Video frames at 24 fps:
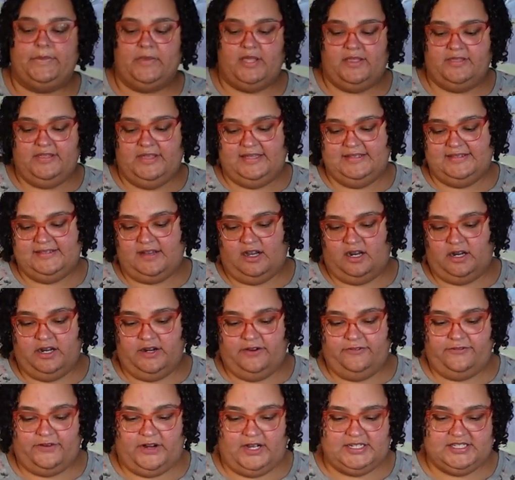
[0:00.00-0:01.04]
These are
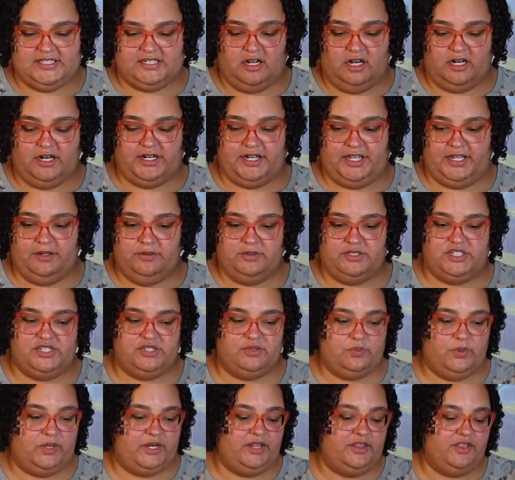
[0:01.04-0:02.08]
frost hardy, which is
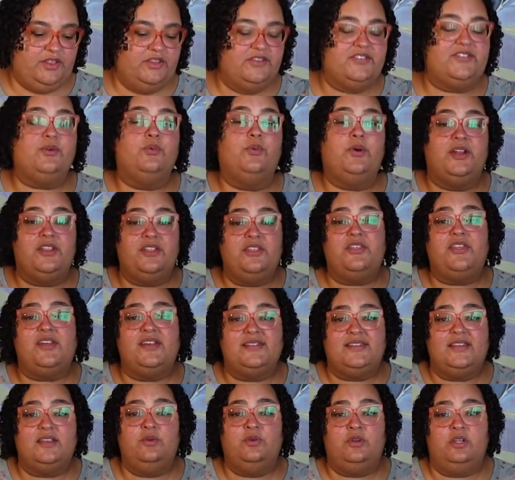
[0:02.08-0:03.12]
one of the things
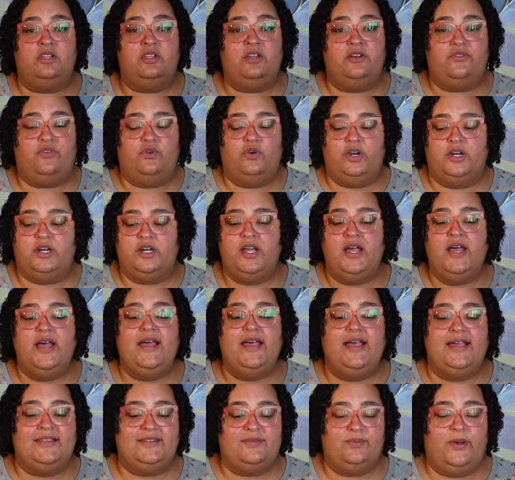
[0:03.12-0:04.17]
that you want to look for
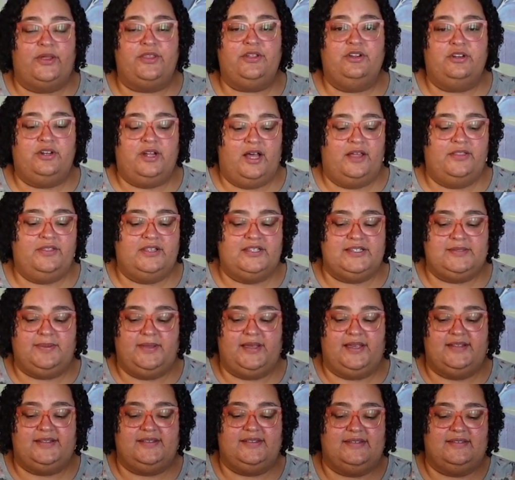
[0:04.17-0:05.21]
is whether or not these
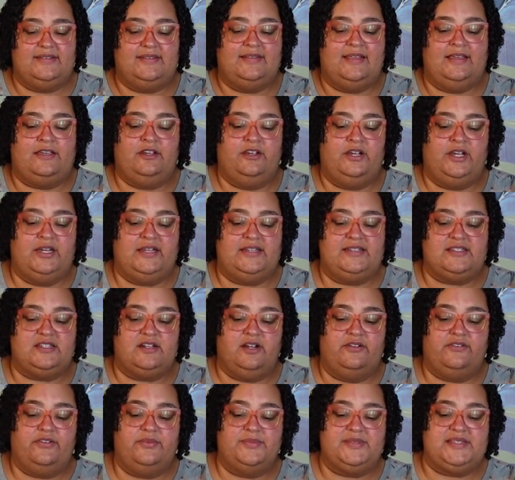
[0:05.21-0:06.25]
plants that you're going to
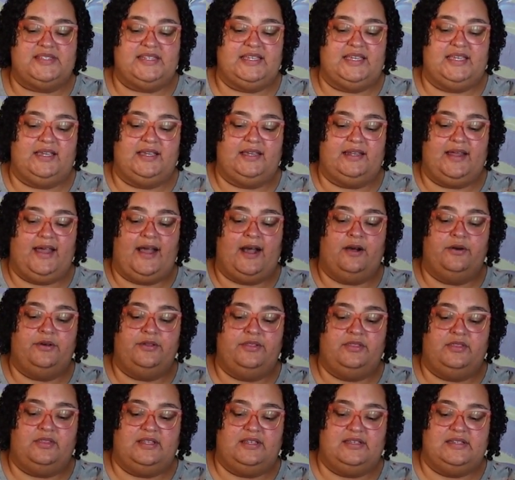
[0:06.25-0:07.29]
start from seed out
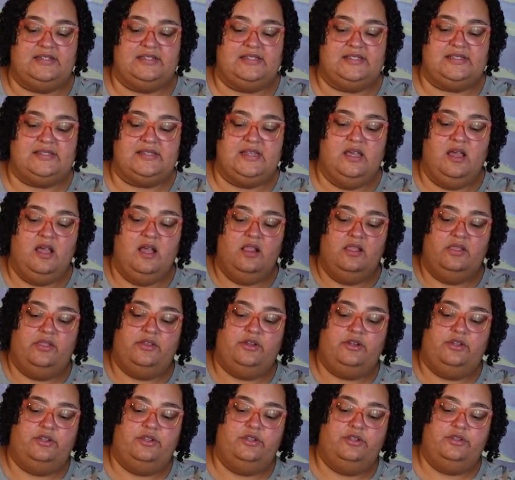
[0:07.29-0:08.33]
in these
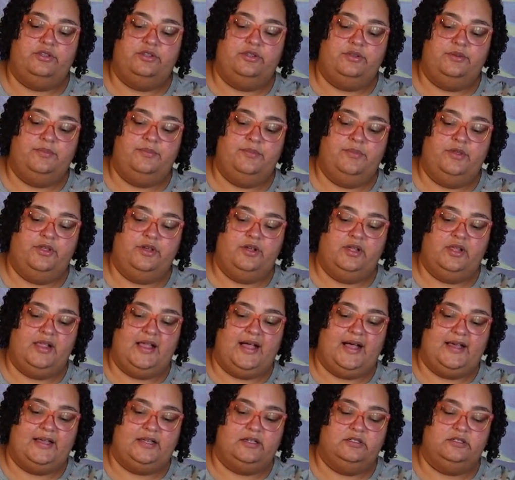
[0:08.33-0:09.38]
little milk
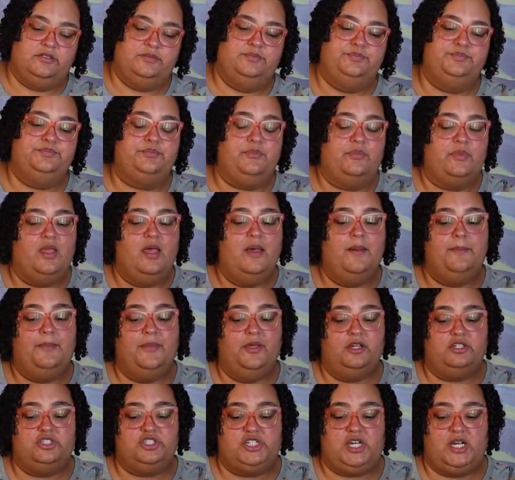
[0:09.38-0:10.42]

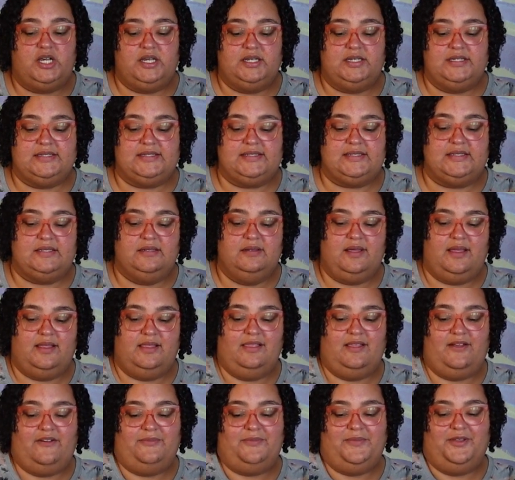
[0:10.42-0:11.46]
jugs, I
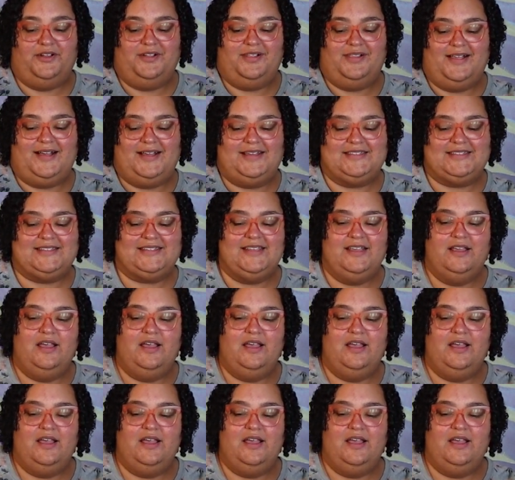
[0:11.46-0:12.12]
love milk glass,